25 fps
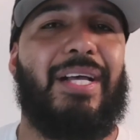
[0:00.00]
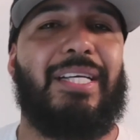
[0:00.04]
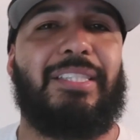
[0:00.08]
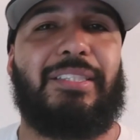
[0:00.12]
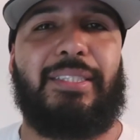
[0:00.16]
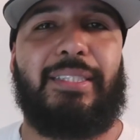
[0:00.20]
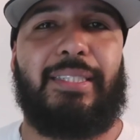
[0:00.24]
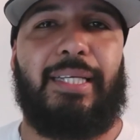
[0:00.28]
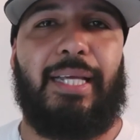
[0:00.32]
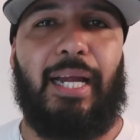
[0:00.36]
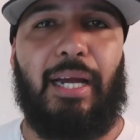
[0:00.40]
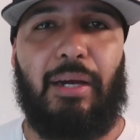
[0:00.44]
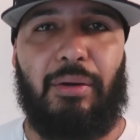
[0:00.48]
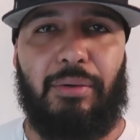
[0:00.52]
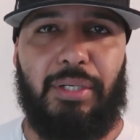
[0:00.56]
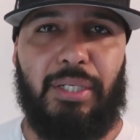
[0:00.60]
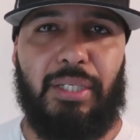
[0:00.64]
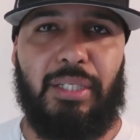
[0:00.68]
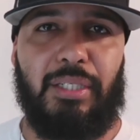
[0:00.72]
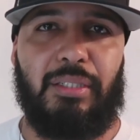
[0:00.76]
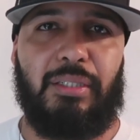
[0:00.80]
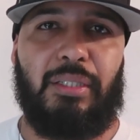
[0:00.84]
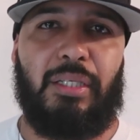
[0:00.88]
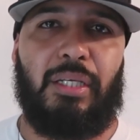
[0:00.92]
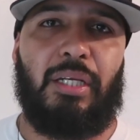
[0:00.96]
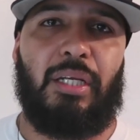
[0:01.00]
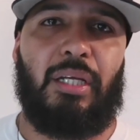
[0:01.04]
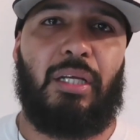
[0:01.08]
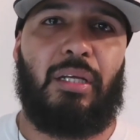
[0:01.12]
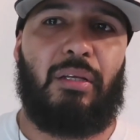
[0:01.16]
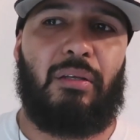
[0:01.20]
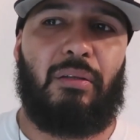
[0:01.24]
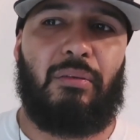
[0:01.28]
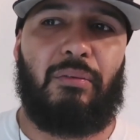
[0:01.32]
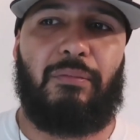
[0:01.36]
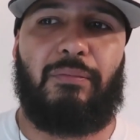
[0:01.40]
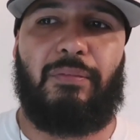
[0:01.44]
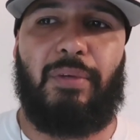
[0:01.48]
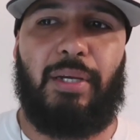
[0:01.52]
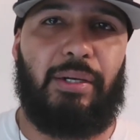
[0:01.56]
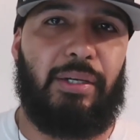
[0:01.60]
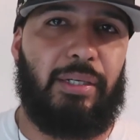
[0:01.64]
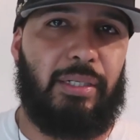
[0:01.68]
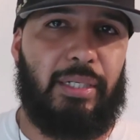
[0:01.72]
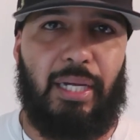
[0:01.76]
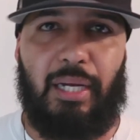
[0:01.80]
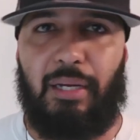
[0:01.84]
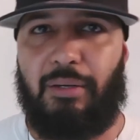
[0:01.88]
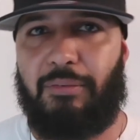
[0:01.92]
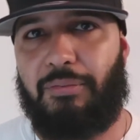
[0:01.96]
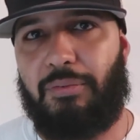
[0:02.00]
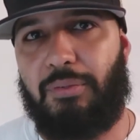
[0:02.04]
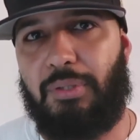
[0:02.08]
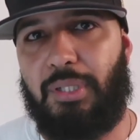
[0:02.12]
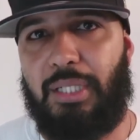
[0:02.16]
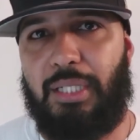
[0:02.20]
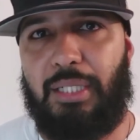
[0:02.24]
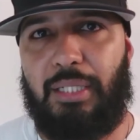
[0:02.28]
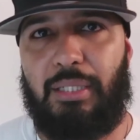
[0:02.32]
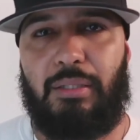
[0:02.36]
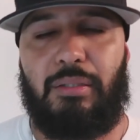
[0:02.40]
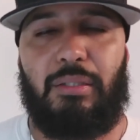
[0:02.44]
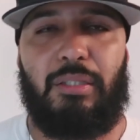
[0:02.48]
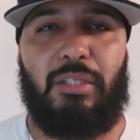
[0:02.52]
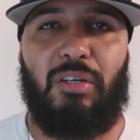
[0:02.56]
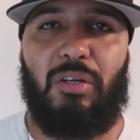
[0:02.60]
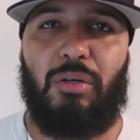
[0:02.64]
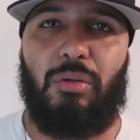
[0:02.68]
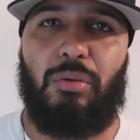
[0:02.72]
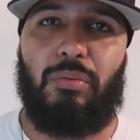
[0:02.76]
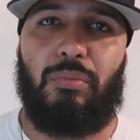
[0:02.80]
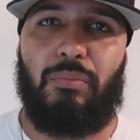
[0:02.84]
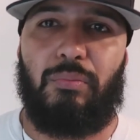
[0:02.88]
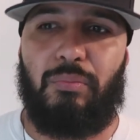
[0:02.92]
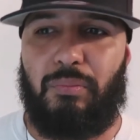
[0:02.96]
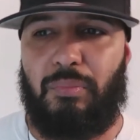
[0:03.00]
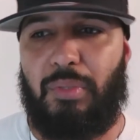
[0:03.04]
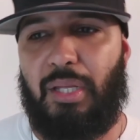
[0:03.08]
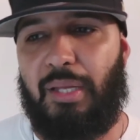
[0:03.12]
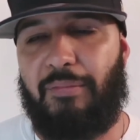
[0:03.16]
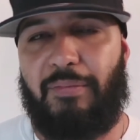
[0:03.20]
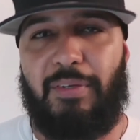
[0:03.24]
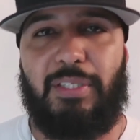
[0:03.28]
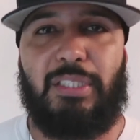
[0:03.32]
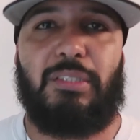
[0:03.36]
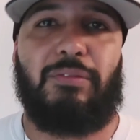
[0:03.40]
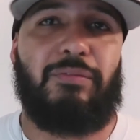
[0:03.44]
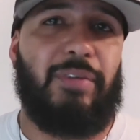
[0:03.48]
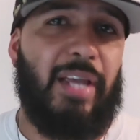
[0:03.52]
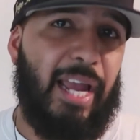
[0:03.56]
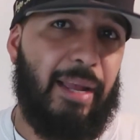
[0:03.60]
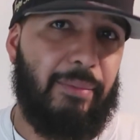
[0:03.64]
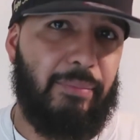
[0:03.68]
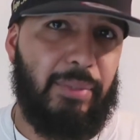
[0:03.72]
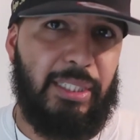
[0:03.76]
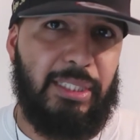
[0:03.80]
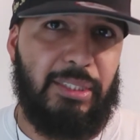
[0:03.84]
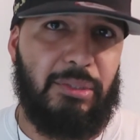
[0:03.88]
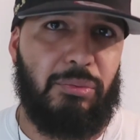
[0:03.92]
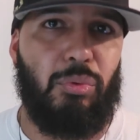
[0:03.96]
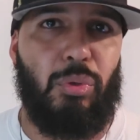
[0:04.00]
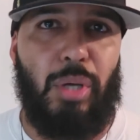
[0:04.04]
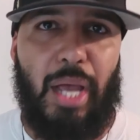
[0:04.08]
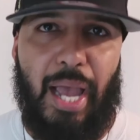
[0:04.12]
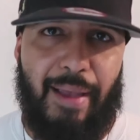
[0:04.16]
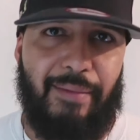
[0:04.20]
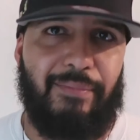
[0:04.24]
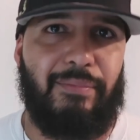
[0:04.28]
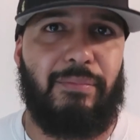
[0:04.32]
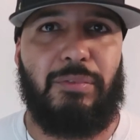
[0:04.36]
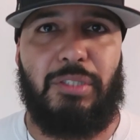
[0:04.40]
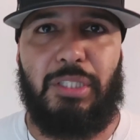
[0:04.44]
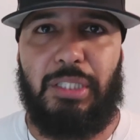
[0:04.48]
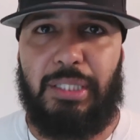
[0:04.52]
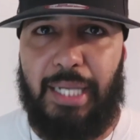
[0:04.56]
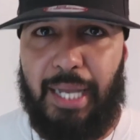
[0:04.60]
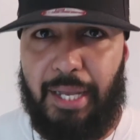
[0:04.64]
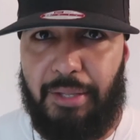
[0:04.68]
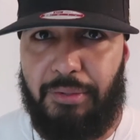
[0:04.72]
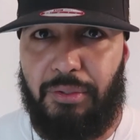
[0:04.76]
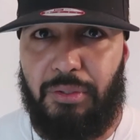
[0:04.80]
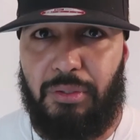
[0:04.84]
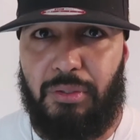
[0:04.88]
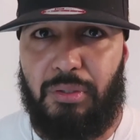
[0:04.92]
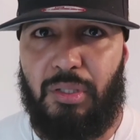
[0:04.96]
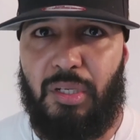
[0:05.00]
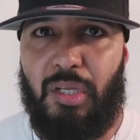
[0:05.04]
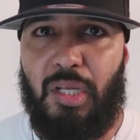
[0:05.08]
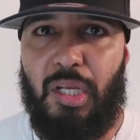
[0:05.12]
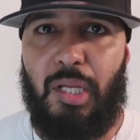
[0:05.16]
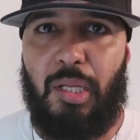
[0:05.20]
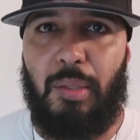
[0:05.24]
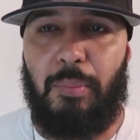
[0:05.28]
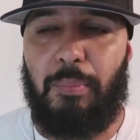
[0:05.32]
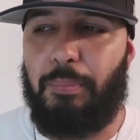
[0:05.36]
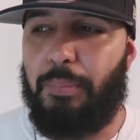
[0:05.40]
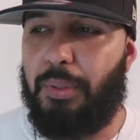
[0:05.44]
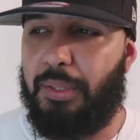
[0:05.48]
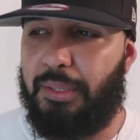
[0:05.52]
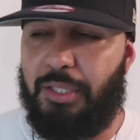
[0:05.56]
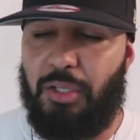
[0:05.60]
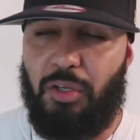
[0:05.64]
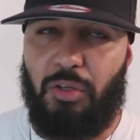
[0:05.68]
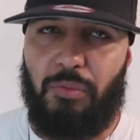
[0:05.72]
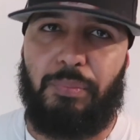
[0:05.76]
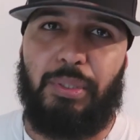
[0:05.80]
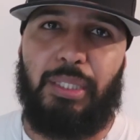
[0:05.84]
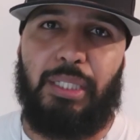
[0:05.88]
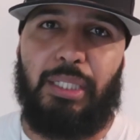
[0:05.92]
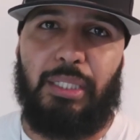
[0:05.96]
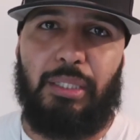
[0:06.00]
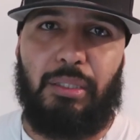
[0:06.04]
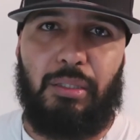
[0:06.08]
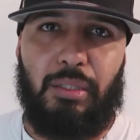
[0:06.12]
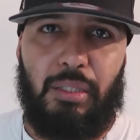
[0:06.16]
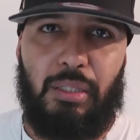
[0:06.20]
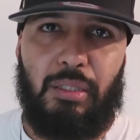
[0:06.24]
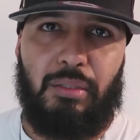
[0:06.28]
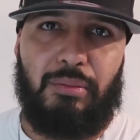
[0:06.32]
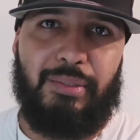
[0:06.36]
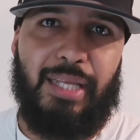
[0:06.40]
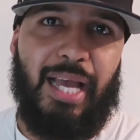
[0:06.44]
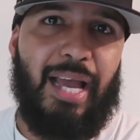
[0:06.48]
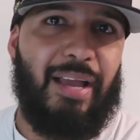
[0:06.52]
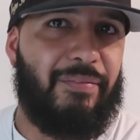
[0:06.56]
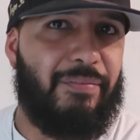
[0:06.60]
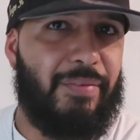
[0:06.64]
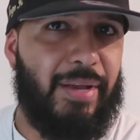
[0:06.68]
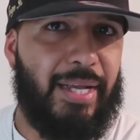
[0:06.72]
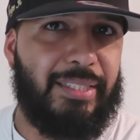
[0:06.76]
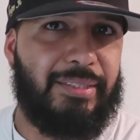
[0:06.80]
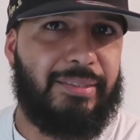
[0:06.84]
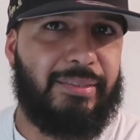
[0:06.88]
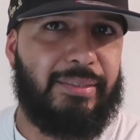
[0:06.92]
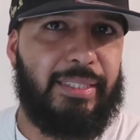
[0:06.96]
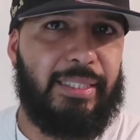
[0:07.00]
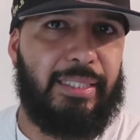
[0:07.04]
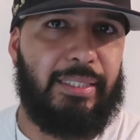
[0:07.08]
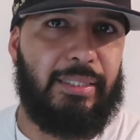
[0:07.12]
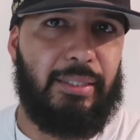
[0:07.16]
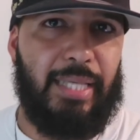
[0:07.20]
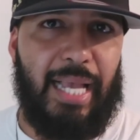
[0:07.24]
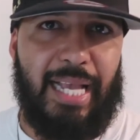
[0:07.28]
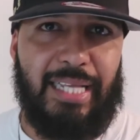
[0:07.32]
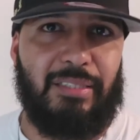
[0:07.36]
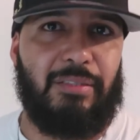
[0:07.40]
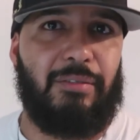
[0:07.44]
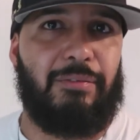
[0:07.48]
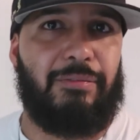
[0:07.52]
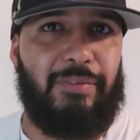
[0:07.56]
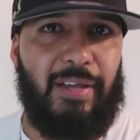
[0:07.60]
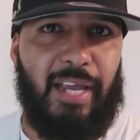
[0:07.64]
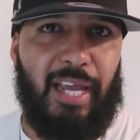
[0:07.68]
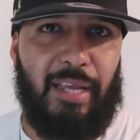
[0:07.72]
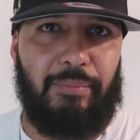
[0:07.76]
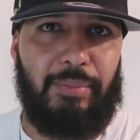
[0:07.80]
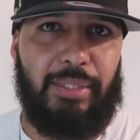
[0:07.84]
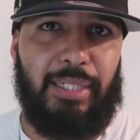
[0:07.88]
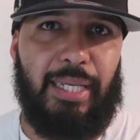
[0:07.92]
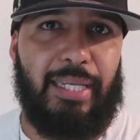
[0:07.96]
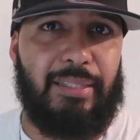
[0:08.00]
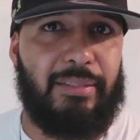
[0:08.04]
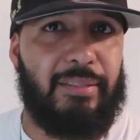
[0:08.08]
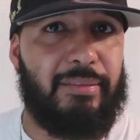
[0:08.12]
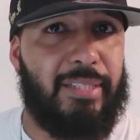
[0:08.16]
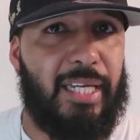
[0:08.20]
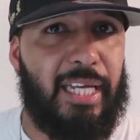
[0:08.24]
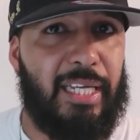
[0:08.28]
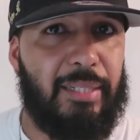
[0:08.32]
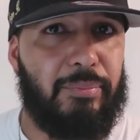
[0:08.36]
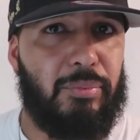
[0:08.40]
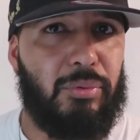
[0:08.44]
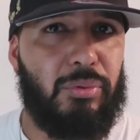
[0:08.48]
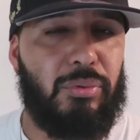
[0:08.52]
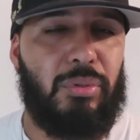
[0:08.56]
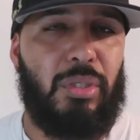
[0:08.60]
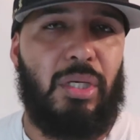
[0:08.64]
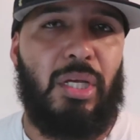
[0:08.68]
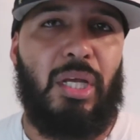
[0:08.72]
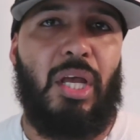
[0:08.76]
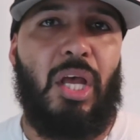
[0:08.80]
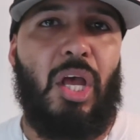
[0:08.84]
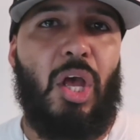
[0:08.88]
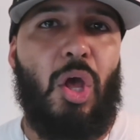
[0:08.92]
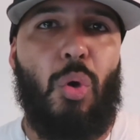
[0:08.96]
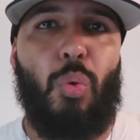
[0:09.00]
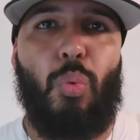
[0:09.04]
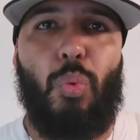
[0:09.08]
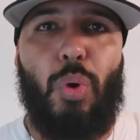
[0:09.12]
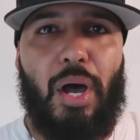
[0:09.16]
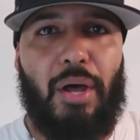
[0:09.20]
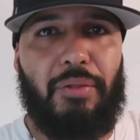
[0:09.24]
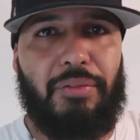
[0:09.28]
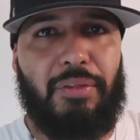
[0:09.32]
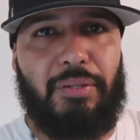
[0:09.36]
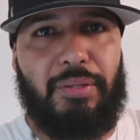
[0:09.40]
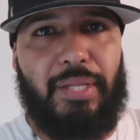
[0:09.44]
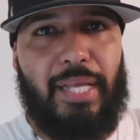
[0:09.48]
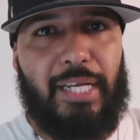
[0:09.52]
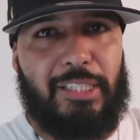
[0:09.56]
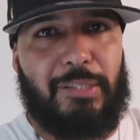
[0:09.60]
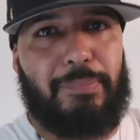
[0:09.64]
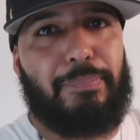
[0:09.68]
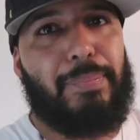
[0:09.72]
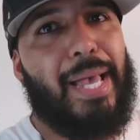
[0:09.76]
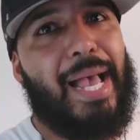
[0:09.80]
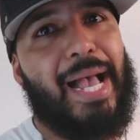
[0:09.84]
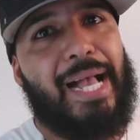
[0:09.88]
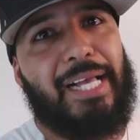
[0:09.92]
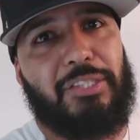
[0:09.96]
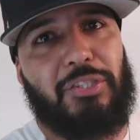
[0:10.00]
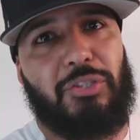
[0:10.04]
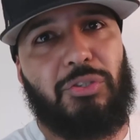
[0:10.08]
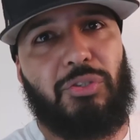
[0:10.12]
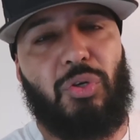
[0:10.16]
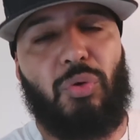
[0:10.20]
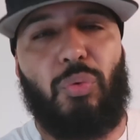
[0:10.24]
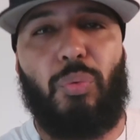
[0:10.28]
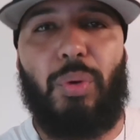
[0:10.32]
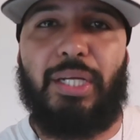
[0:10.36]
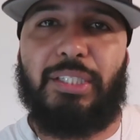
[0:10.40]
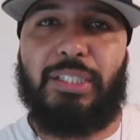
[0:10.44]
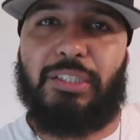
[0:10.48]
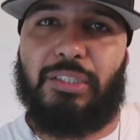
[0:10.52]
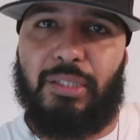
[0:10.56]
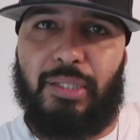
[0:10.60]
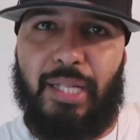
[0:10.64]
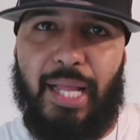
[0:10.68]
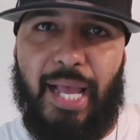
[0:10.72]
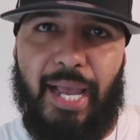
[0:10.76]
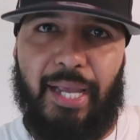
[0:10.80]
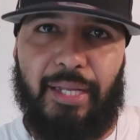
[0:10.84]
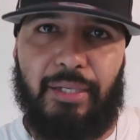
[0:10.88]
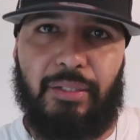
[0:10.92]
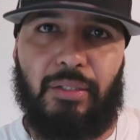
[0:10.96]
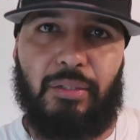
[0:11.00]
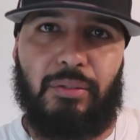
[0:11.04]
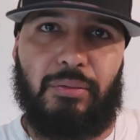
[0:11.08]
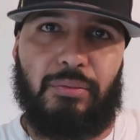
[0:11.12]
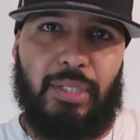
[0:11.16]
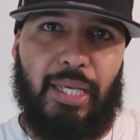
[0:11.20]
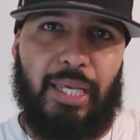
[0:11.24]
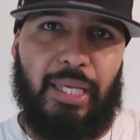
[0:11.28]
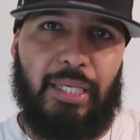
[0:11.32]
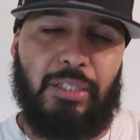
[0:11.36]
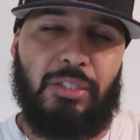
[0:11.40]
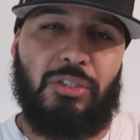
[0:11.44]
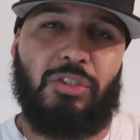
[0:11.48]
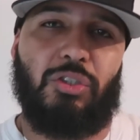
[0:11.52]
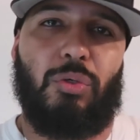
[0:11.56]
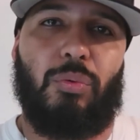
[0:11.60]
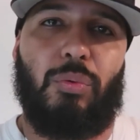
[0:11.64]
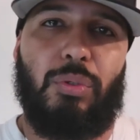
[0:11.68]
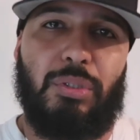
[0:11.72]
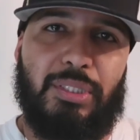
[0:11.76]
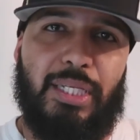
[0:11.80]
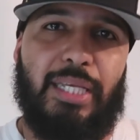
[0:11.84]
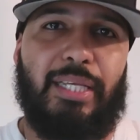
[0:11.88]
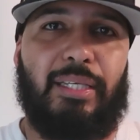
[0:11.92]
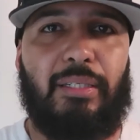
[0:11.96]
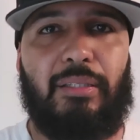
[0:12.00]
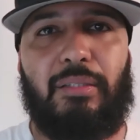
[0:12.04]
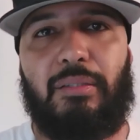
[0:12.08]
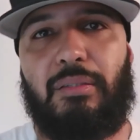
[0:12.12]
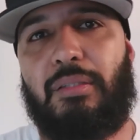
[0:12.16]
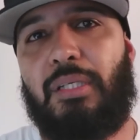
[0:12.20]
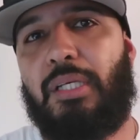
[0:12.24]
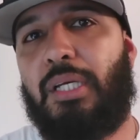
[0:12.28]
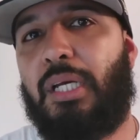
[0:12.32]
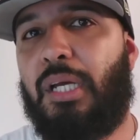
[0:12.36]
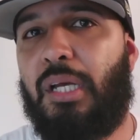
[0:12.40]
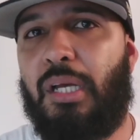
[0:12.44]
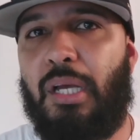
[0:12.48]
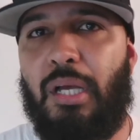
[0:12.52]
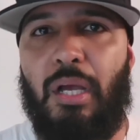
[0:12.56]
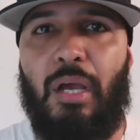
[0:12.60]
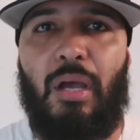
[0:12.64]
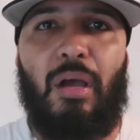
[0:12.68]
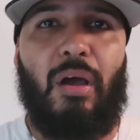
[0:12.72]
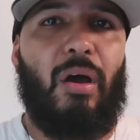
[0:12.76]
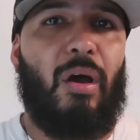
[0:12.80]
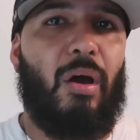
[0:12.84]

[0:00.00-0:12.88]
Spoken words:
divesting area very carefully. You know, if it's families, we'll have them together, but they'll be divesting as a family at the table while the next passenger waits in line, okay? So we're taking